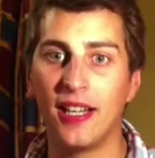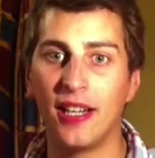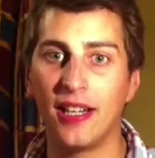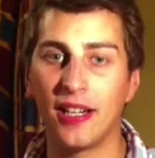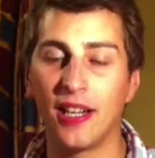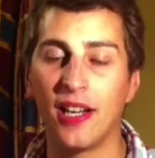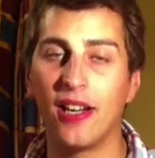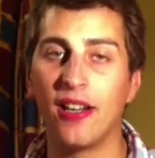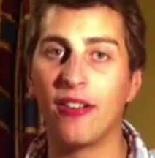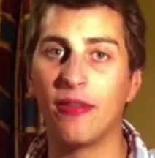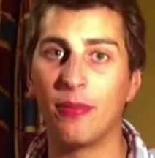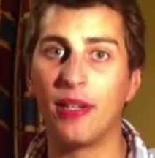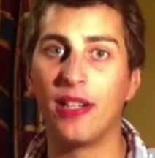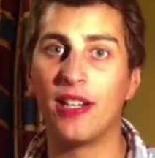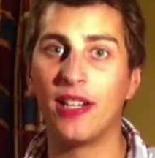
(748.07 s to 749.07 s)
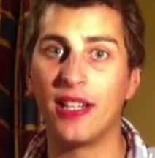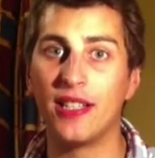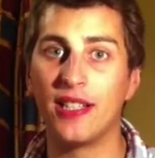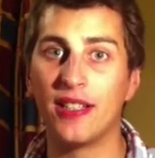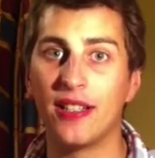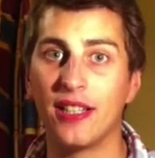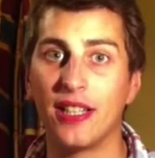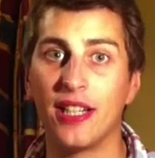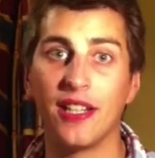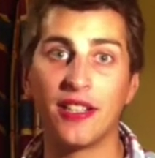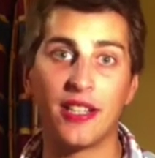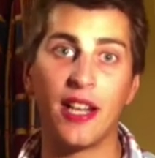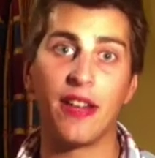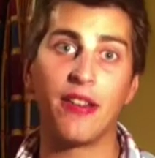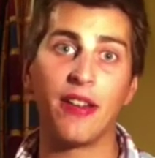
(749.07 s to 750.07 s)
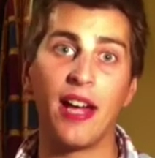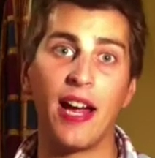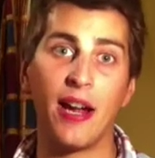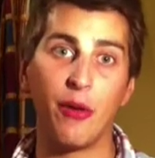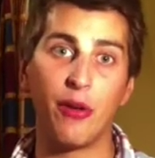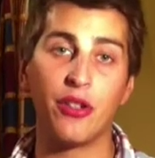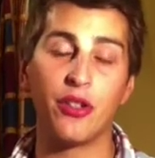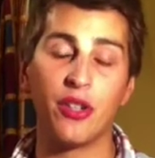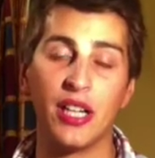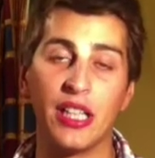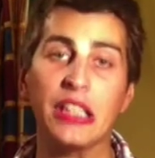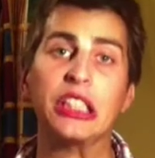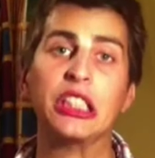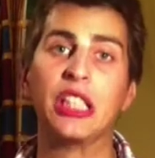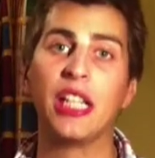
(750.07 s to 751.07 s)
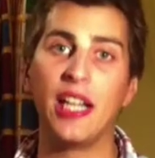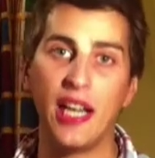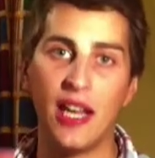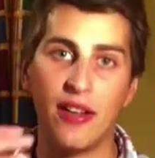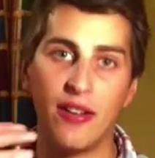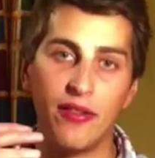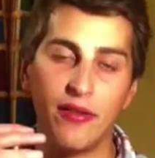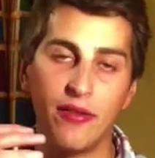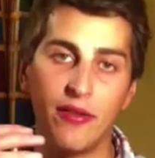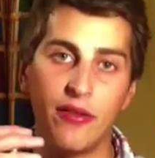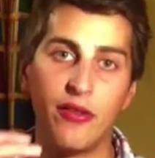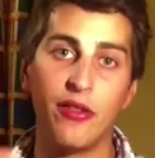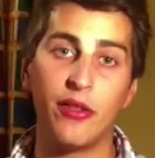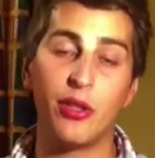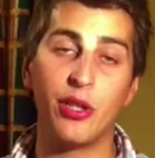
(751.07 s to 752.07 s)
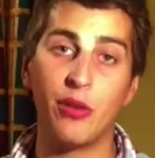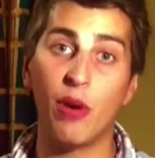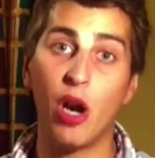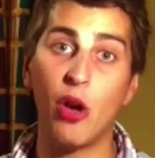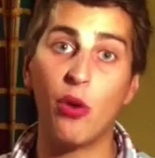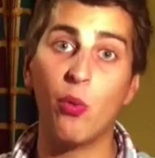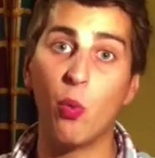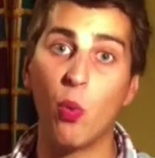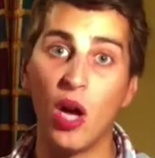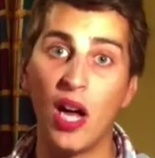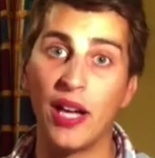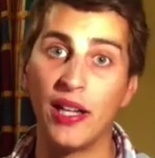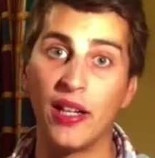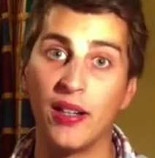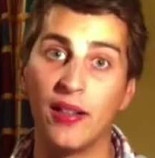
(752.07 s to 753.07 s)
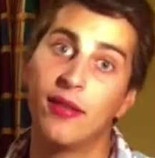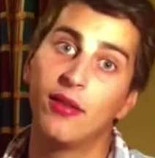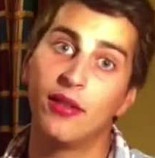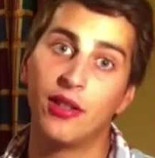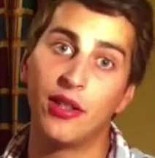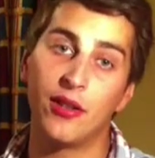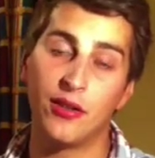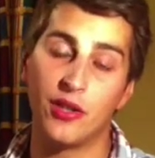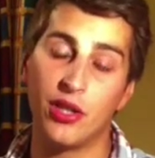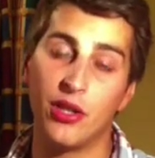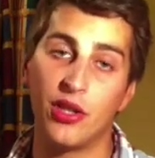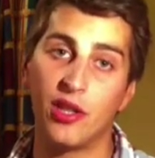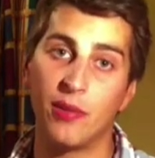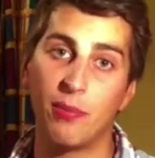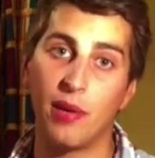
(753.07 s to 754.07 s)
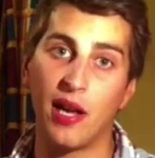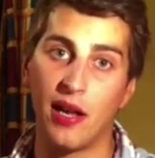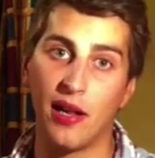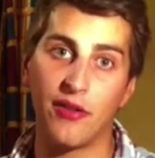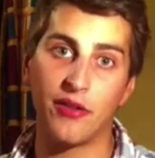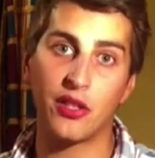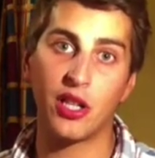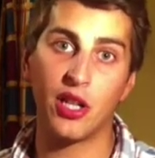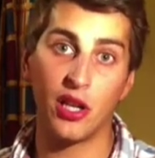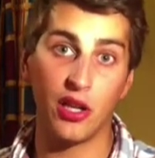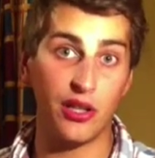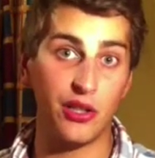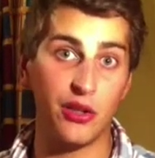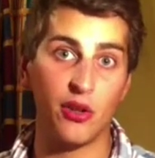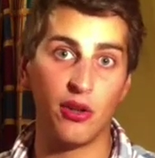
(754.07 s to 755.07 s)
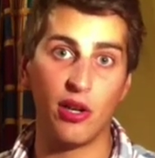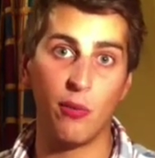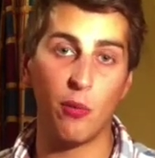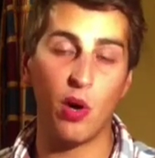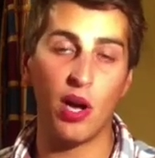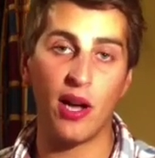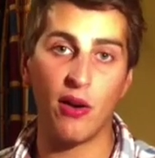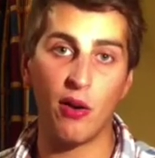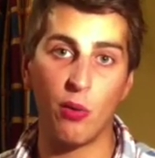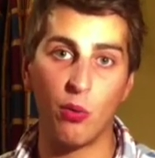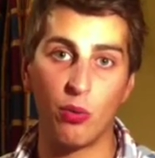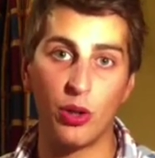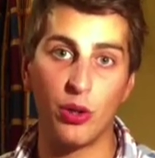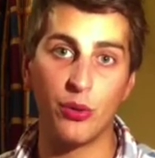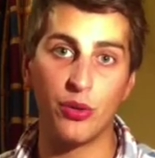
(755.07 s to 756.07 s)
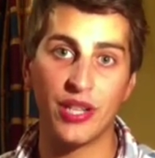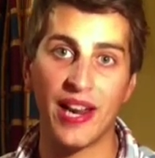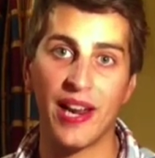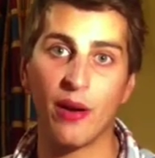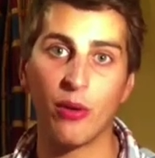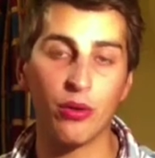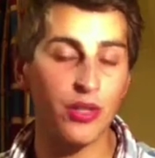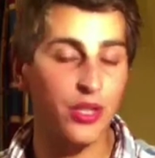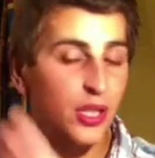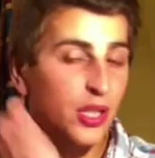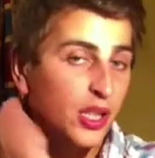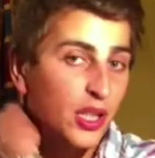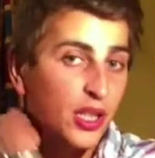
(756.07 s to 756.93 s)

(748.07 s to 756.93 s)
It can't have been an easy thing. You had to get out the trench through your own wire. There's usually paths cutting your own wire or routes out,